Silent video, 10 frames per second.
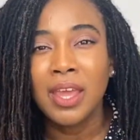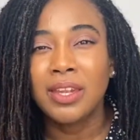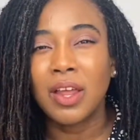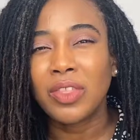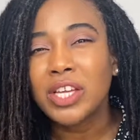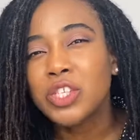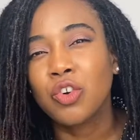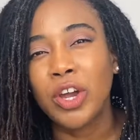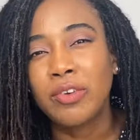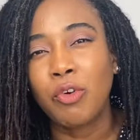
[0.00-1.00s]
Now that's
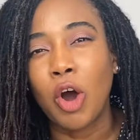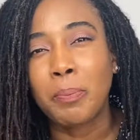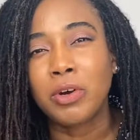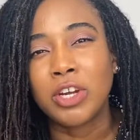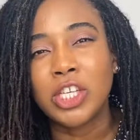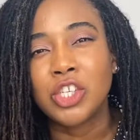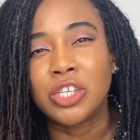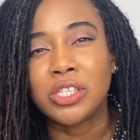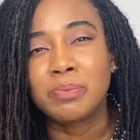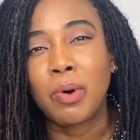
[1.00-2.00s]
great for
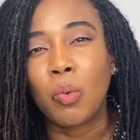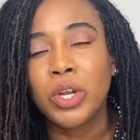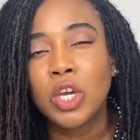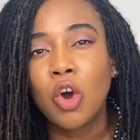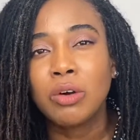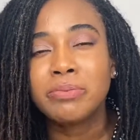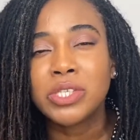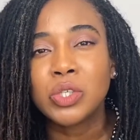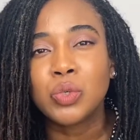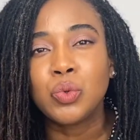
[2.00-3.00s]
operations, but when it
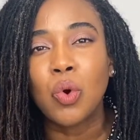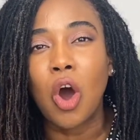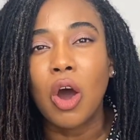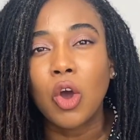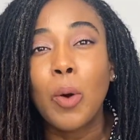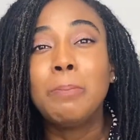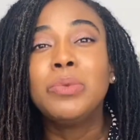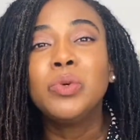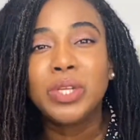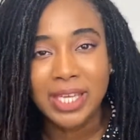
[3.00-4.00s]
comes to
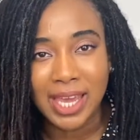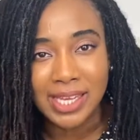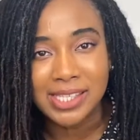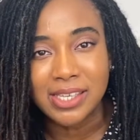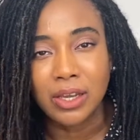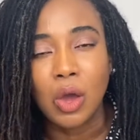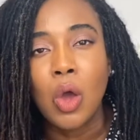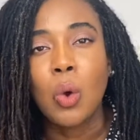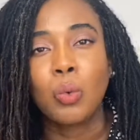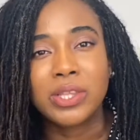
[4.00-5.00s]
communicating
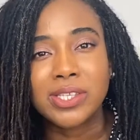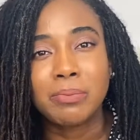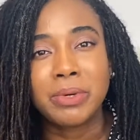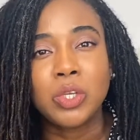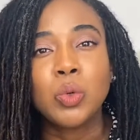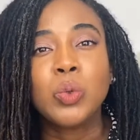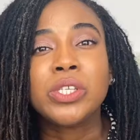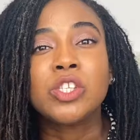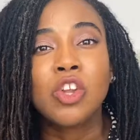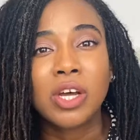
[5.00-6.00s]
with somebody who
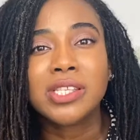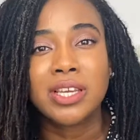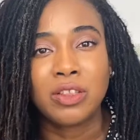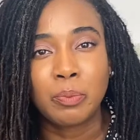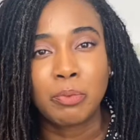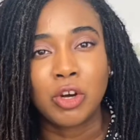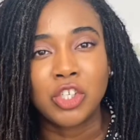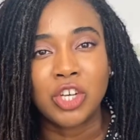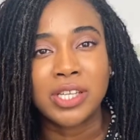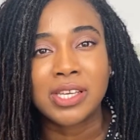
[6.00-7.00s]
is not in the
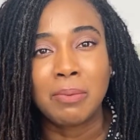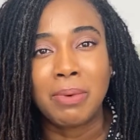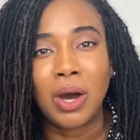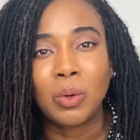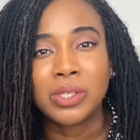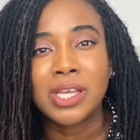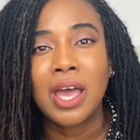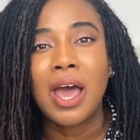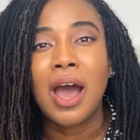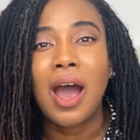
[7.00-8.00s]
project about
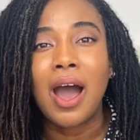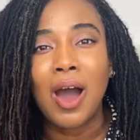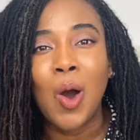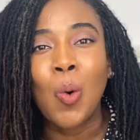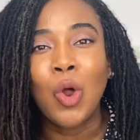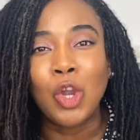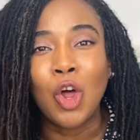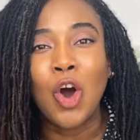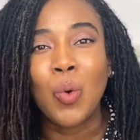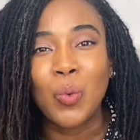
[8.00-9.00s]
how
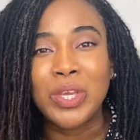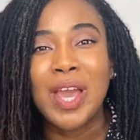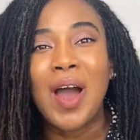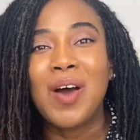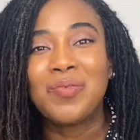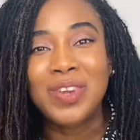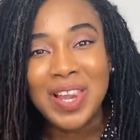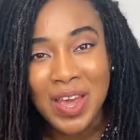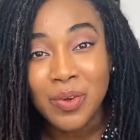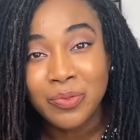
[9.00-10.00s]
long we have
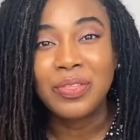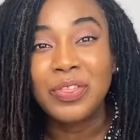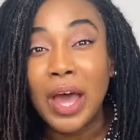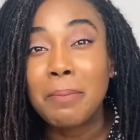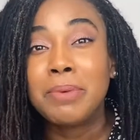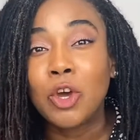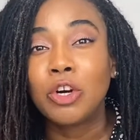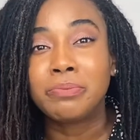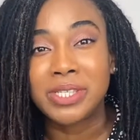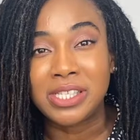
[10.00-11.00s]
left, that
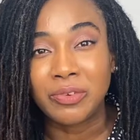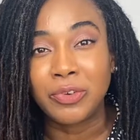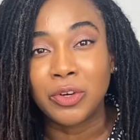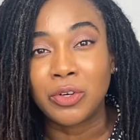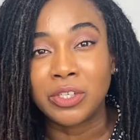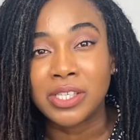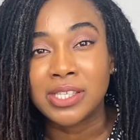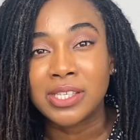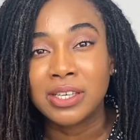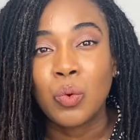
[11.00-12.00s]
becomes
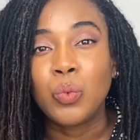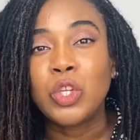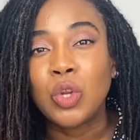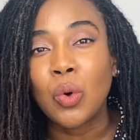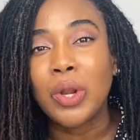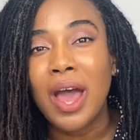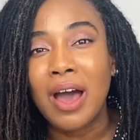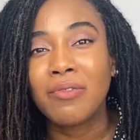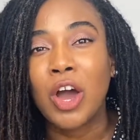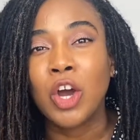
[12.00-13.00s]
difficult. We don't
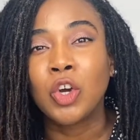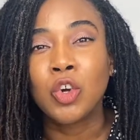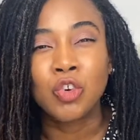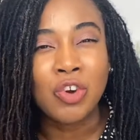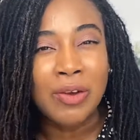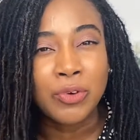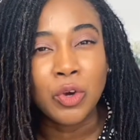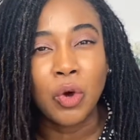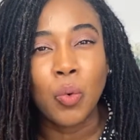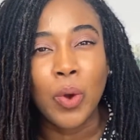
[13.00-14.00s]
have a
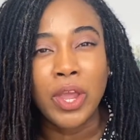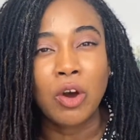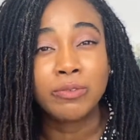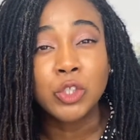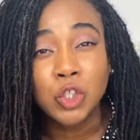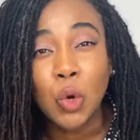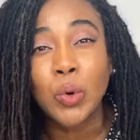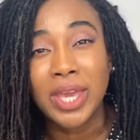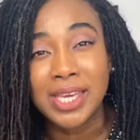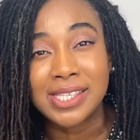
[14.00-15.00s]
graphical way of
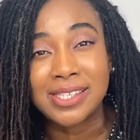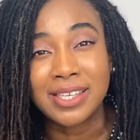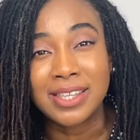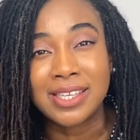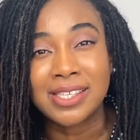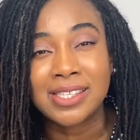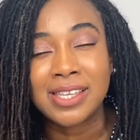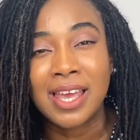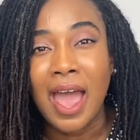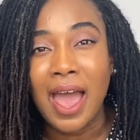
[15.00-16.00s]
showcasing this.
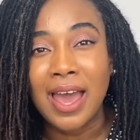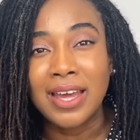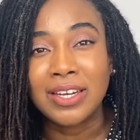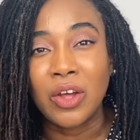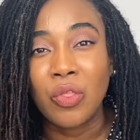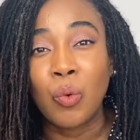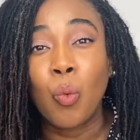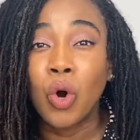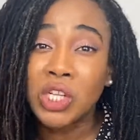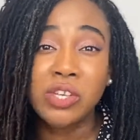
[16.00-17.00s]
And the
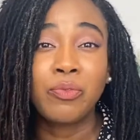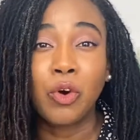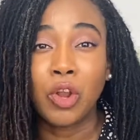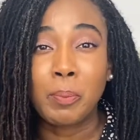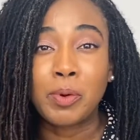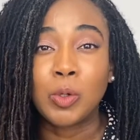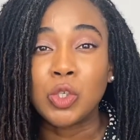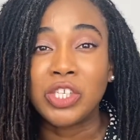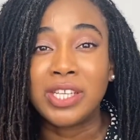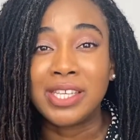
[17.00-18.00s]
waterfall
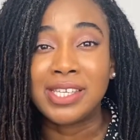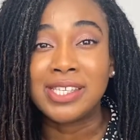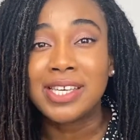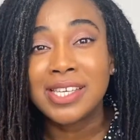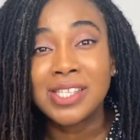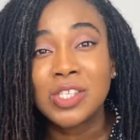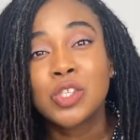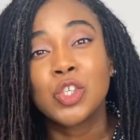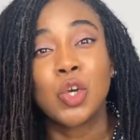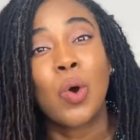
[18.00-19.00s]
approach to this is to show